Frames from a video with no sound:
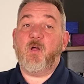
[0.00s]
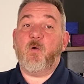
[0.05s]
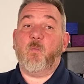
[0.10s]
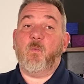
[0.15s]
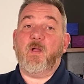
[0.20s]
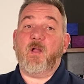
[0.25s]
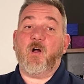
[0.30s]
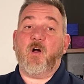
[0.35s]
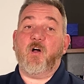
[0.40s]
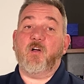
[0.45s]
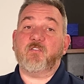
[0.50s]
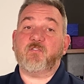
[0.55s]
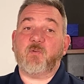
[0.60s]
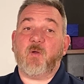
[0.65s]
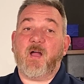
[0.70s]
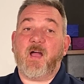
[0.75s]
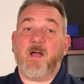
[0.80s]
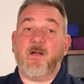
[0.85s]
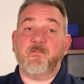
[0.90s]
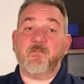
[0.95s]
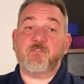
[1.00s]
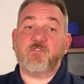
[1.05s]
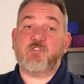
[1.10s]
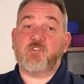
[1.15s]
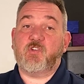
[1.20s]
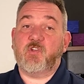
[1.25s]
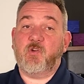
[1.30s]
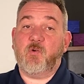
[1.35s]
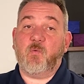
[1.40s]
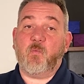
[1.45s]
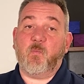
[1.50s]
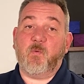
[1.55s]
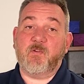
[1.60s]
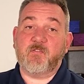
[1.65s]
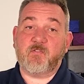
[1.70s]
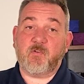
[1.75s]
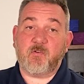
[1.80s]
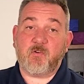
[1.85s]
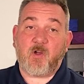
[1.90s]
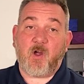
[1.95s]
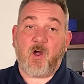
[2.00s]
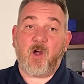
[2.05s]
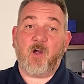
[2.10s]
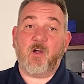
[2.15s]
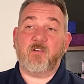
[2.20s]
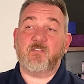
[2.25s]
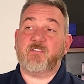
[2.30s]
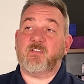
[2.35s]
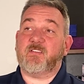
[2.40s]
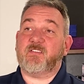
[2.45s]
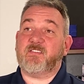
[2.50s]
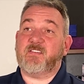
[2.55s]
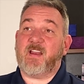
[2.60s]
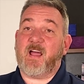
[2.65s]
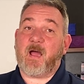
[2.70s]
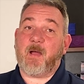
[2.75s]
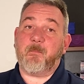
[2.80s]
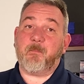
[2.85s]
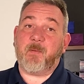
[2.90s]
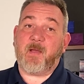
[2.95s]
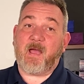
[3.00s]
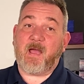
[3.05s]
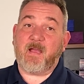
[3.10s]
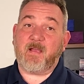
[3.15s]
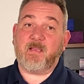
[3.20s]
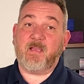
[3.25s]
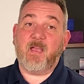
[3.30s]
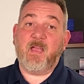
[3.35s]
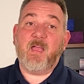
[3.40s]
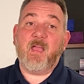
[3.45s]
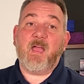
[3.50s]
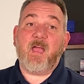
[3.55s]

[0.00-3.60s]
We also have 2 Wizard cards, Snapback,